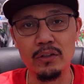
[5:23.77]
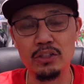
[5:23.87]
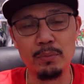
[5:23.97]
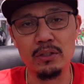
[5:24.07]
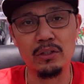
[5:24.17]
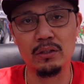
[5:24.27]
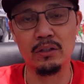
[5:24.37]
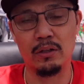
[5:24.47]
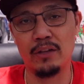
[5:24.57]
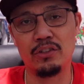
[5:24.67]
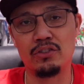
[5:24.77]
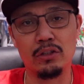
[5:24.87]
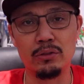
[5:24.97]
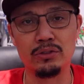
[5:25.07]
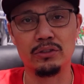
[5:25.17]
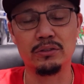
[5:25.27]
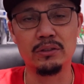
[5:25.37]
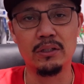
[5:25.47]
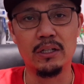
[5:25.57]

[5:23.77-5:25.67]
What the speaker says: You're just being, that's just delusional.